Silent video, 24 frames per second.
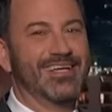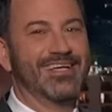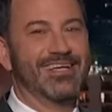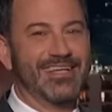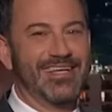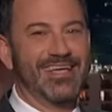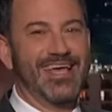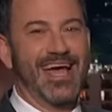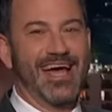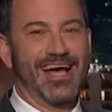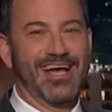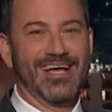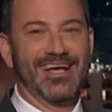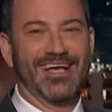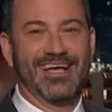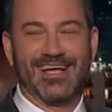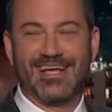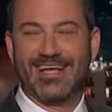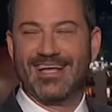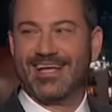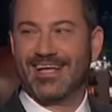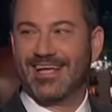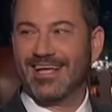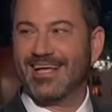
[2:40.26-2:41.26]
Yeah.
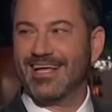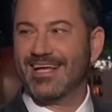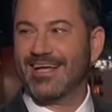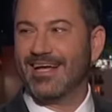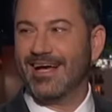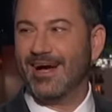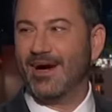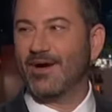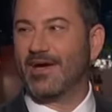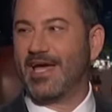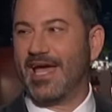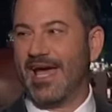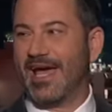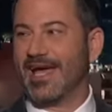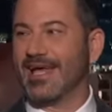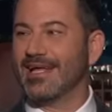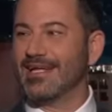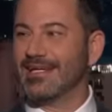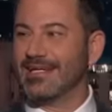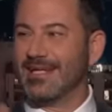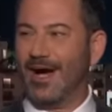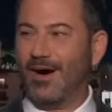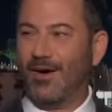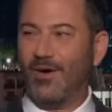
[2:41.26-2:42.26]
Okay,
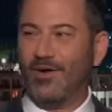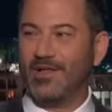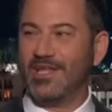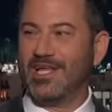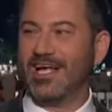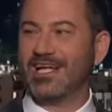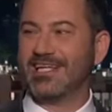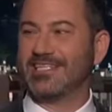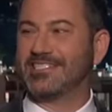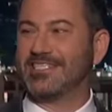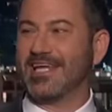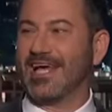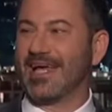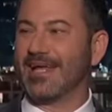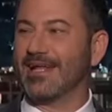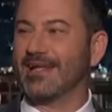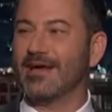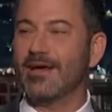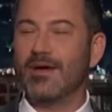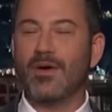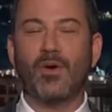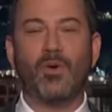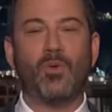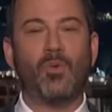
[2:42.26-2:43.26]
now hold on a second.
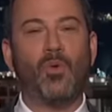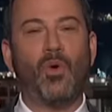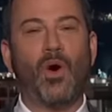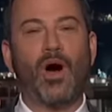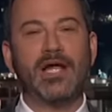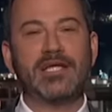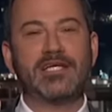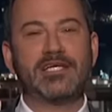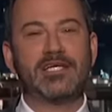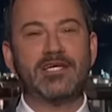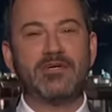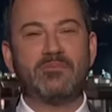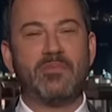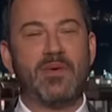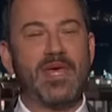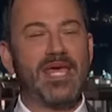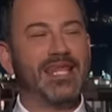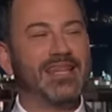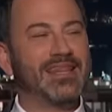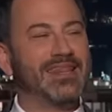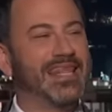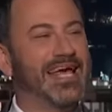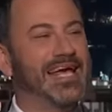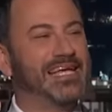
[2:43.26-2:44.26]
What could
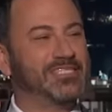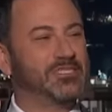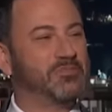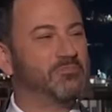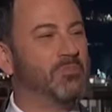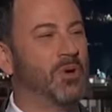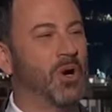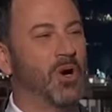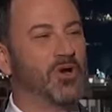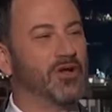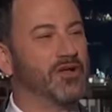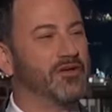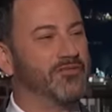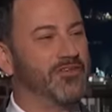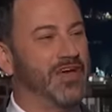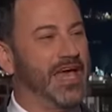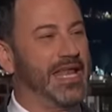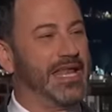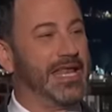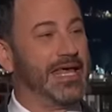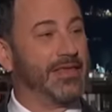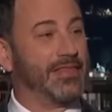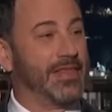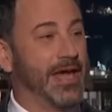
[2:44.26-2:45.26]
be less
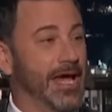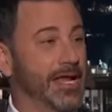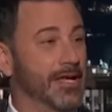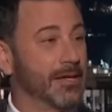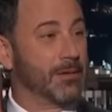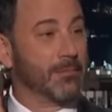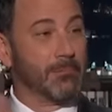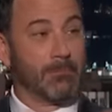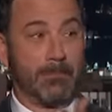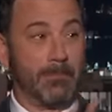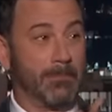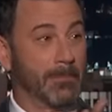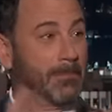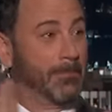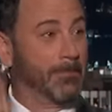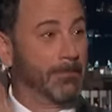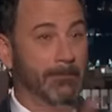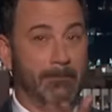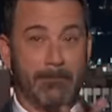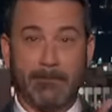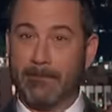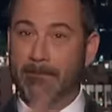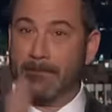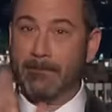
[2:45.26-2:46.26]
motivating than.
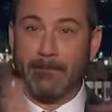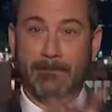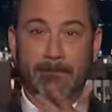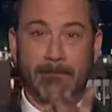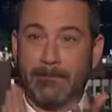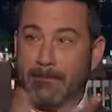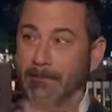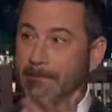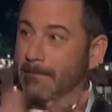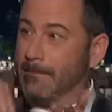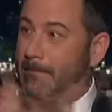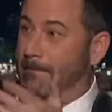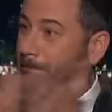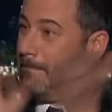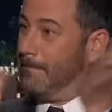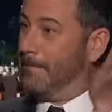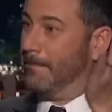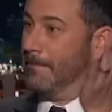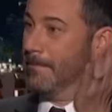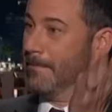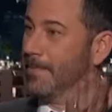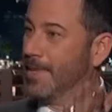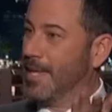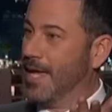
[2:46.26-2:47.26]

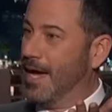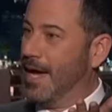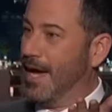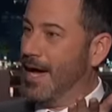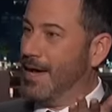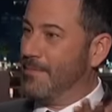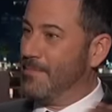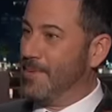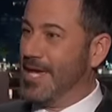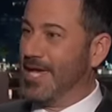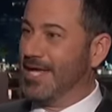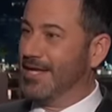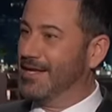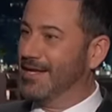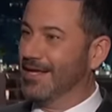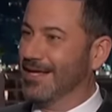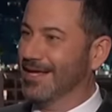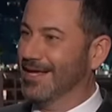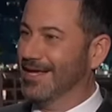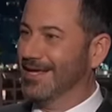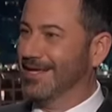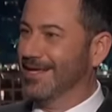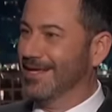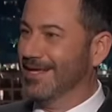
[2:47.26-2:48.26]
I mean,
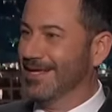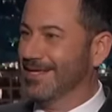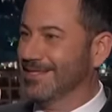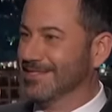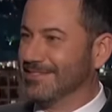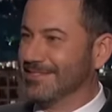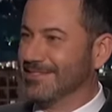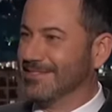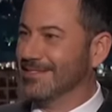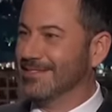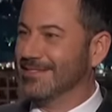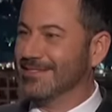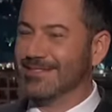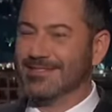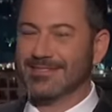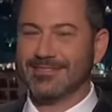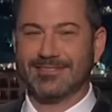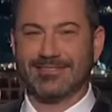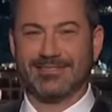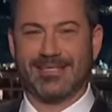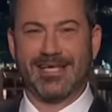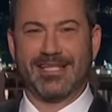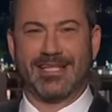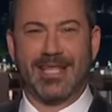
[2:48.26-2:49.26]

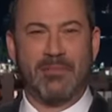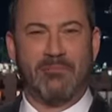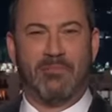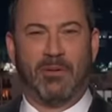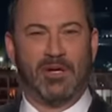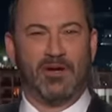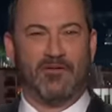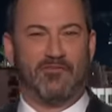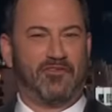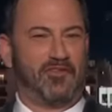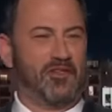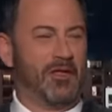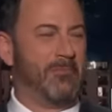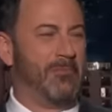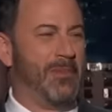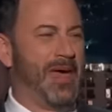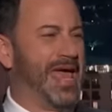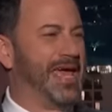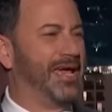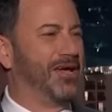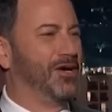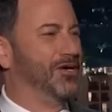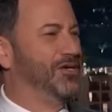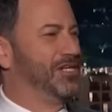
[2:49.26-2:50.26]
like they put a
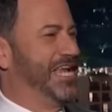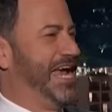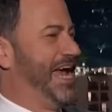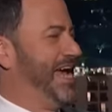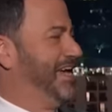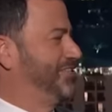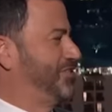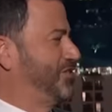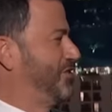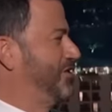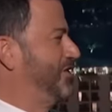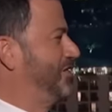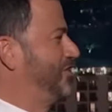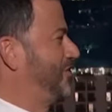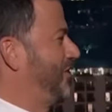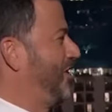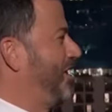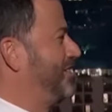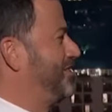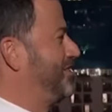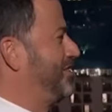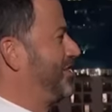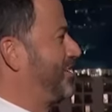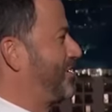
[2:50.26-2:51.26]
flamenco dancer in
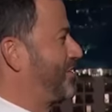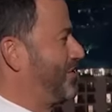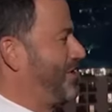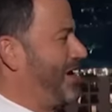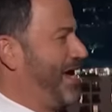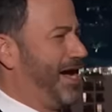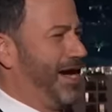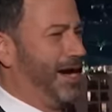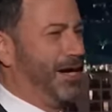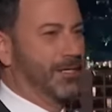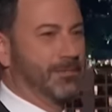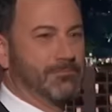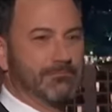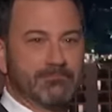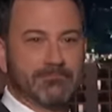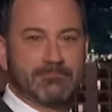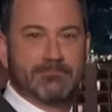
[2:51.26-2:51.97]
charge of the crowd.